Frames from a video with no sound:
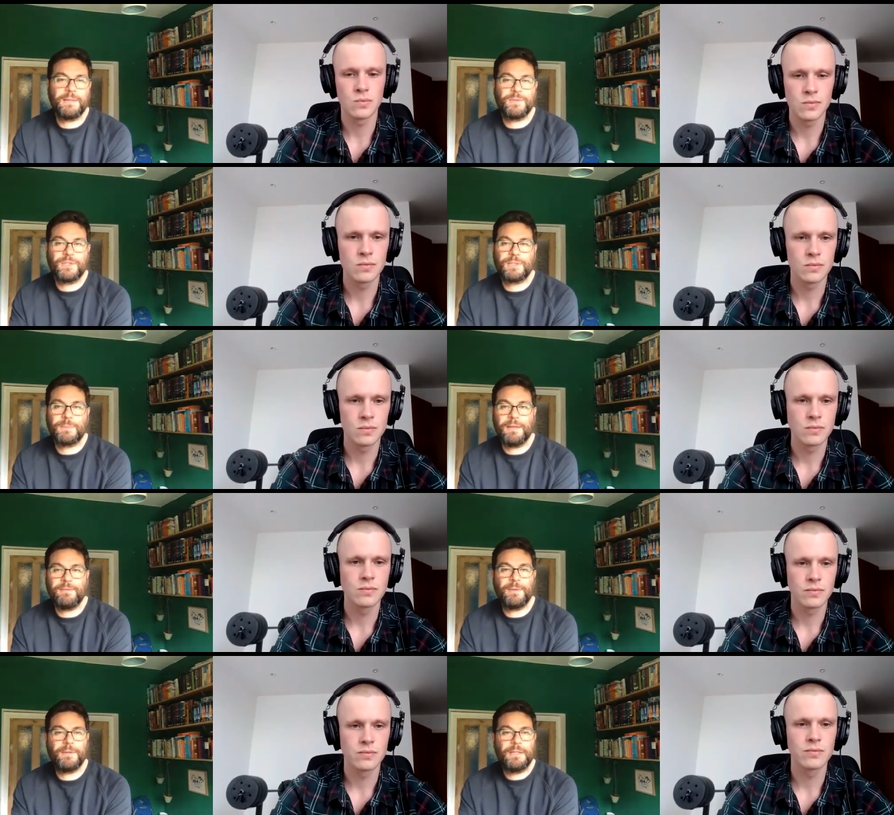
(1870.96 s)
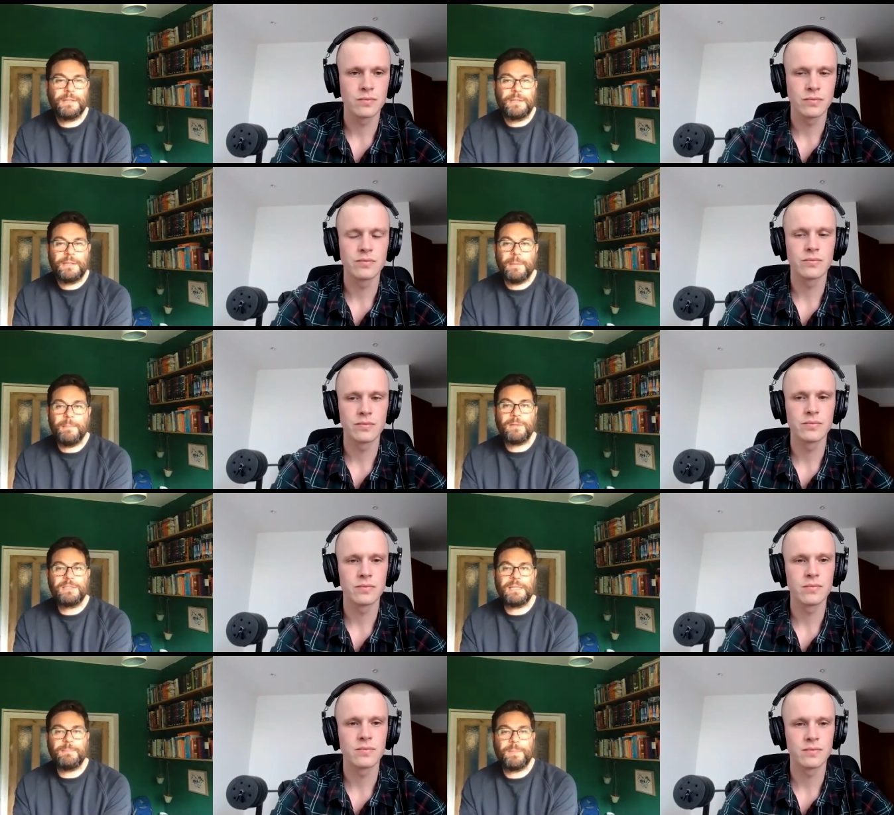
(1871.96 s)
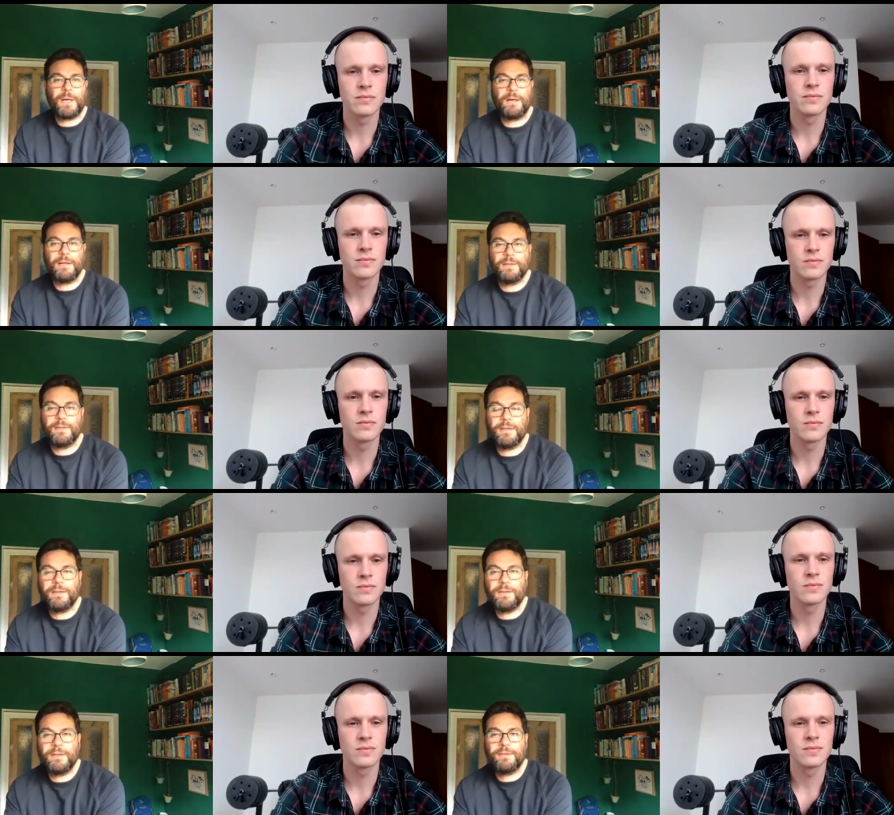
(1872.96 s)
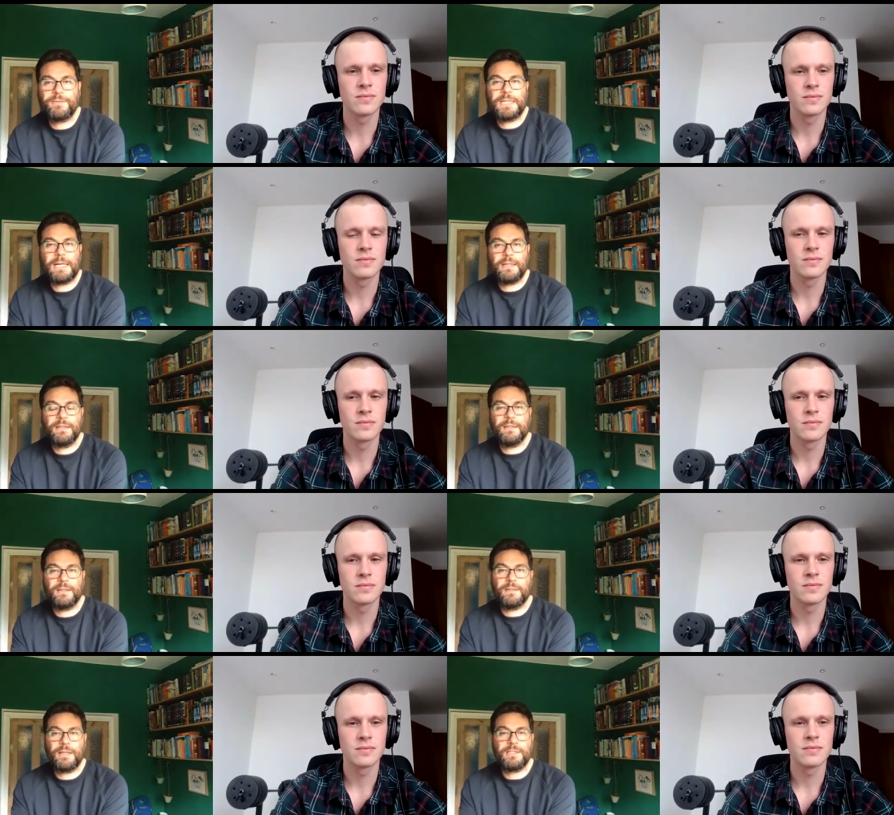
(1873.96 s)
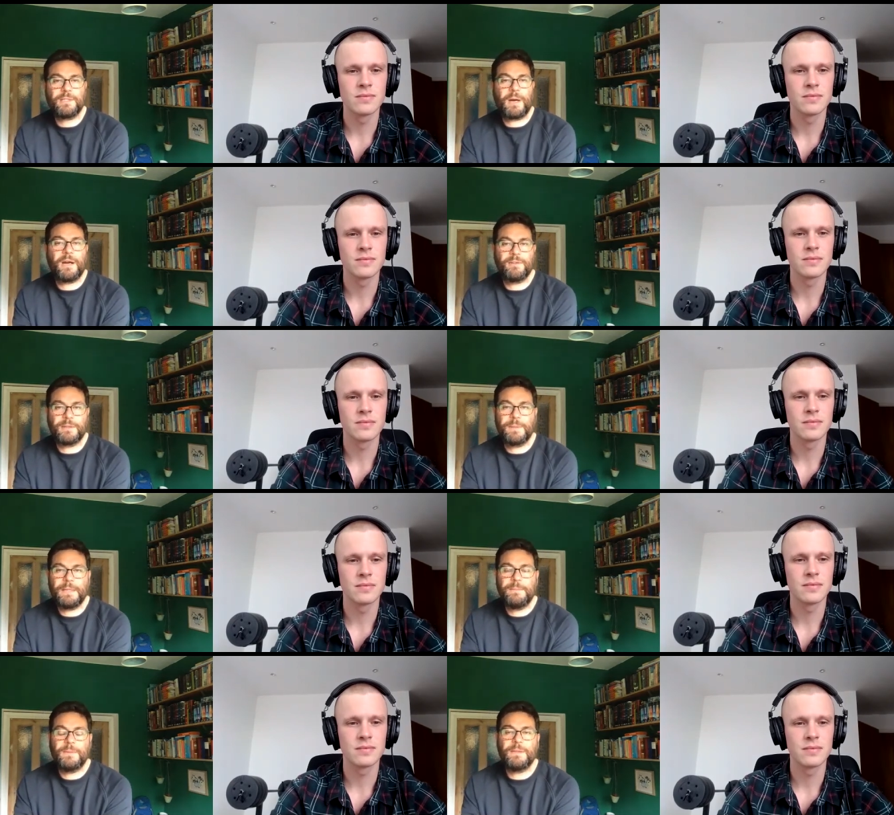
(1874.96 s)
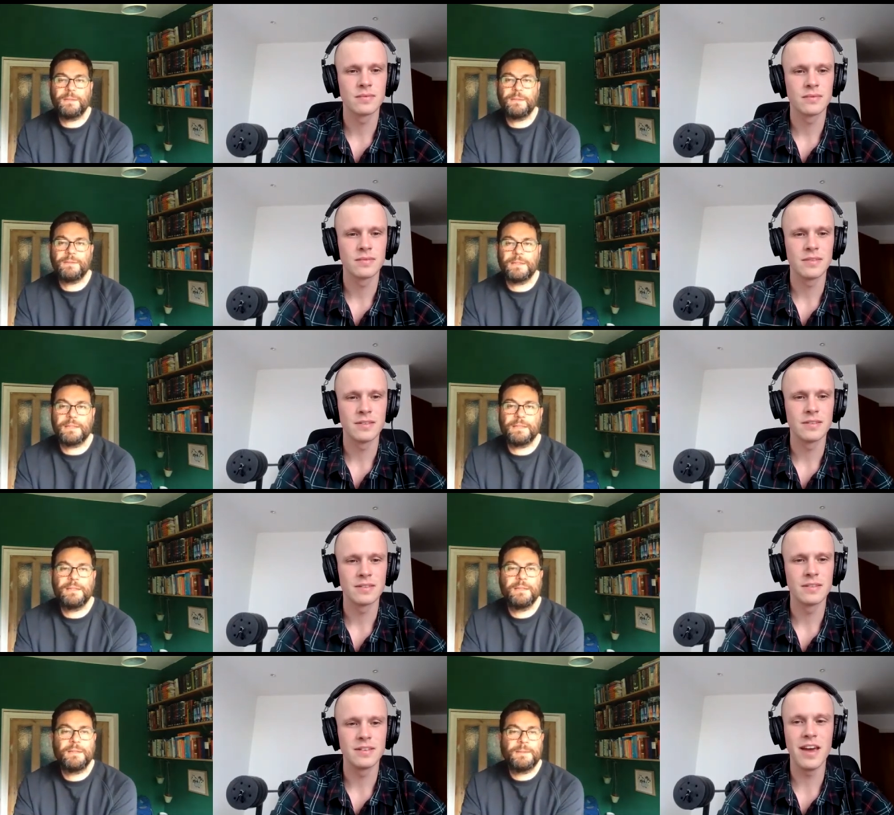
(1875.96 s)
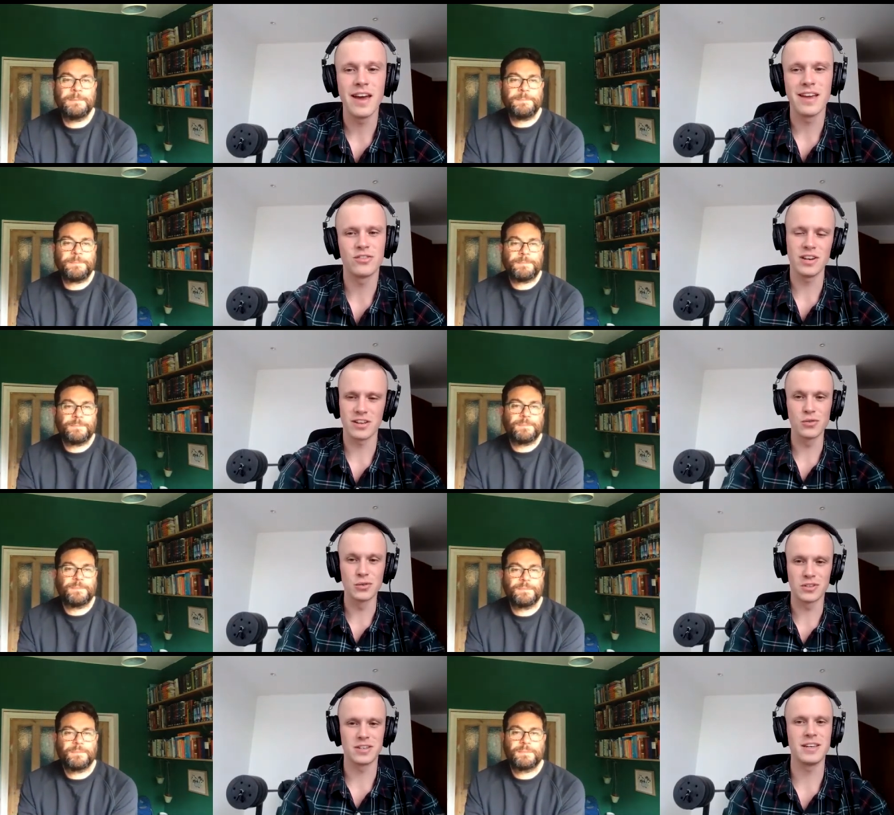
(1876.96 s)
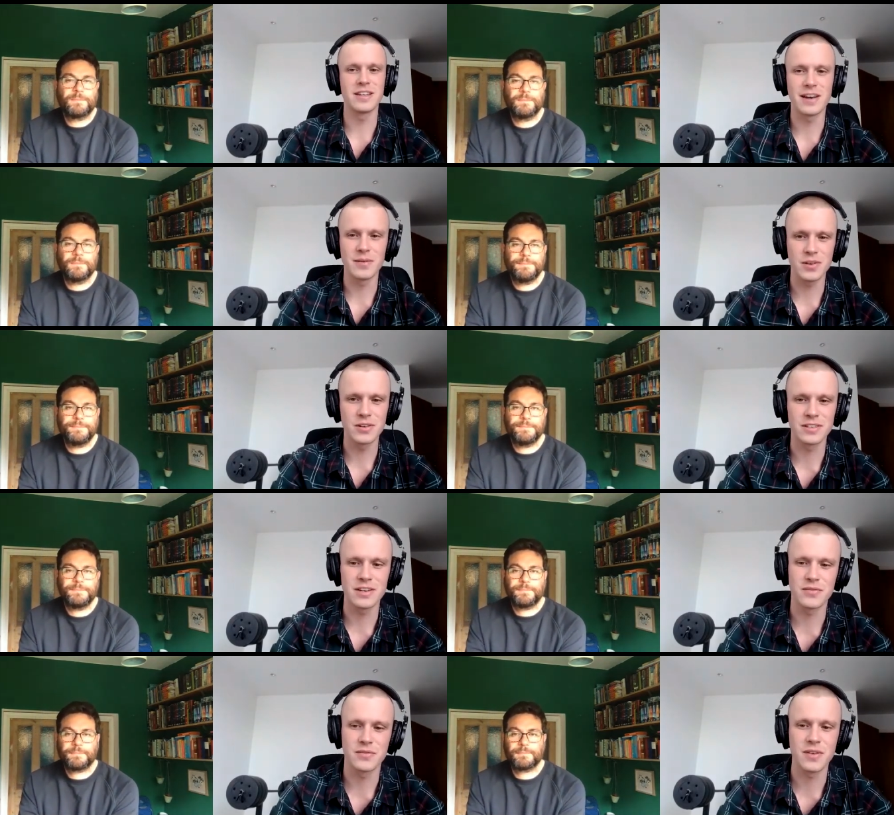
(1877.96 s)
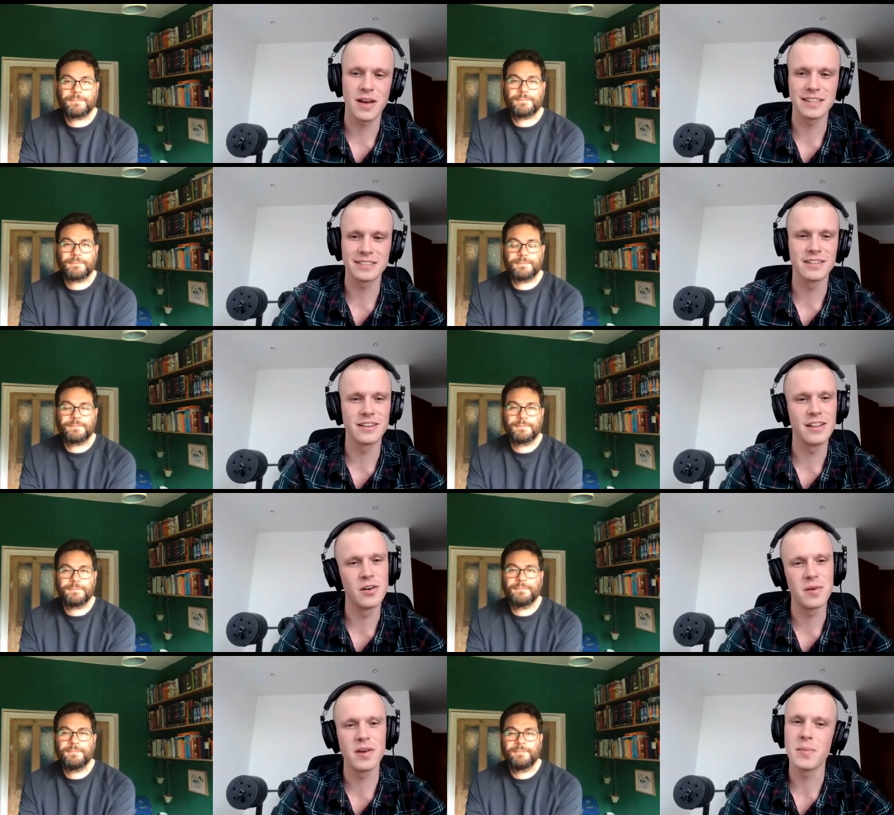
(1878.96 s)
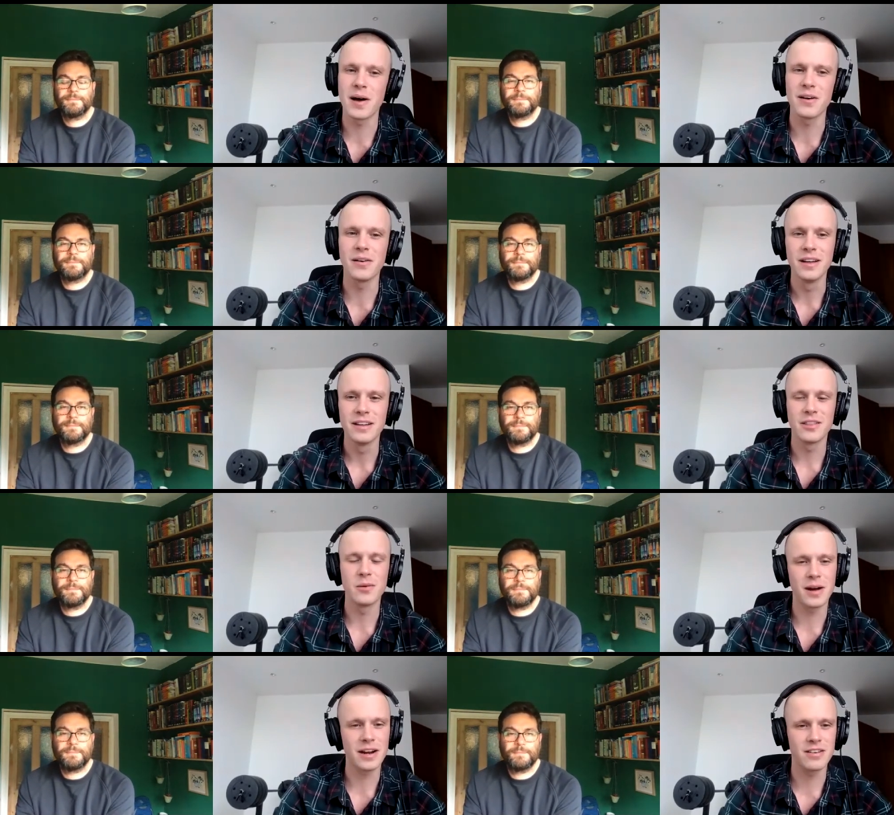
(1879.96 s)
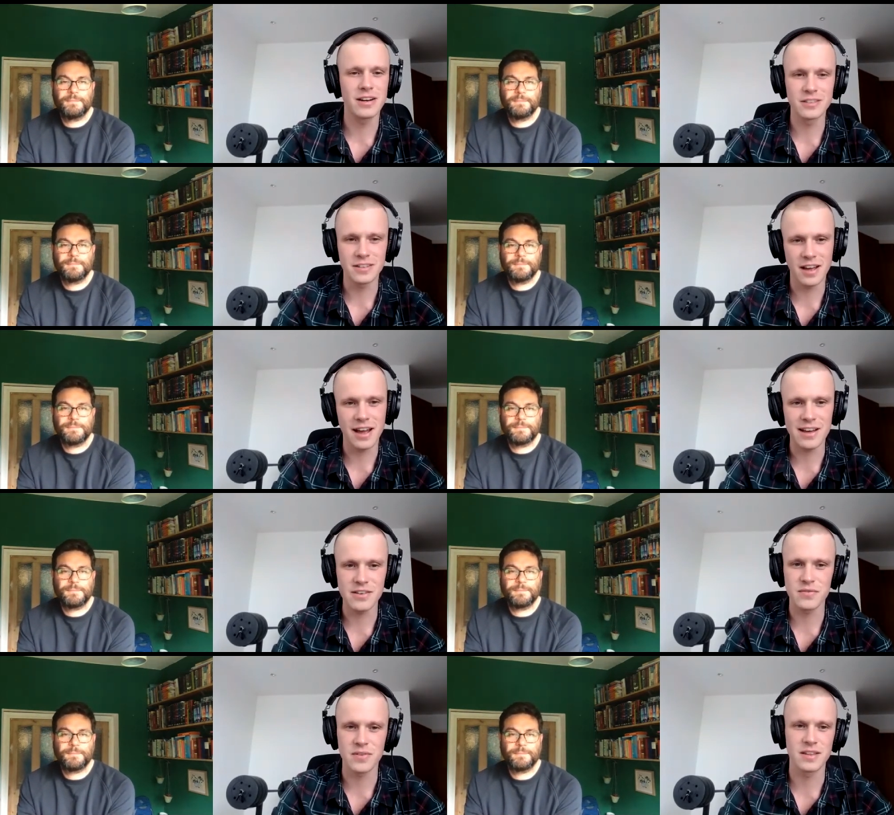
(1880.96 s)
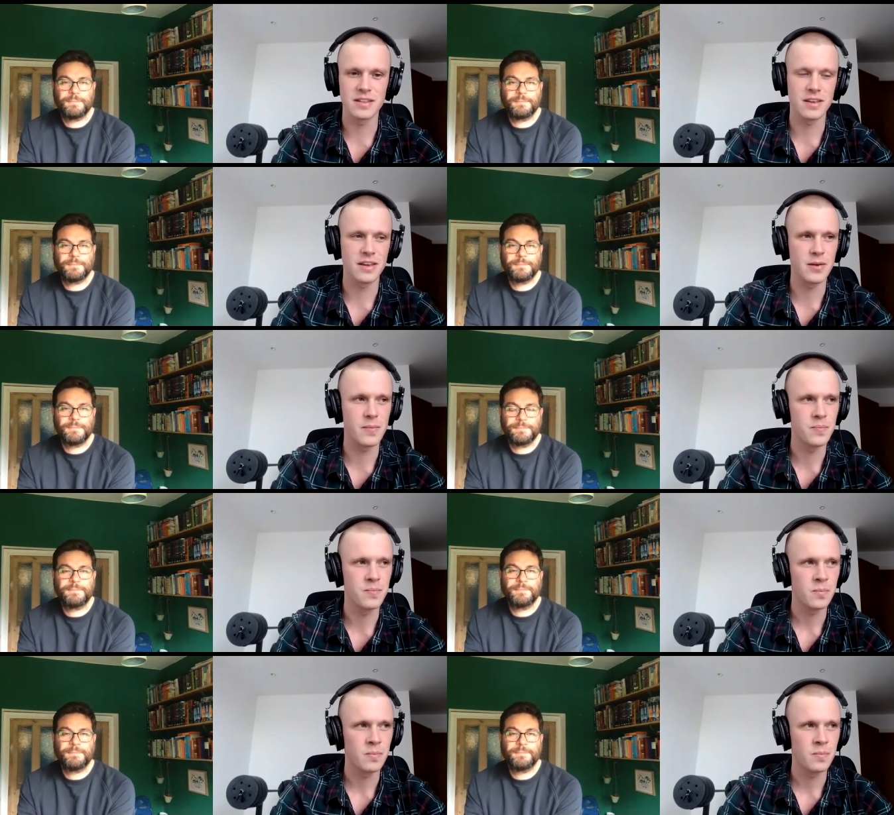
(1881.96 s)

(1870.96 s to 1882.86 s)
Speaker 1: It was just a bit of a, a melting pot of, of, of talent and inspiring people, really.
Speaker 2: Yeah, it's really cool to hear that, because I've asked a little bit about the background to Hive, and um,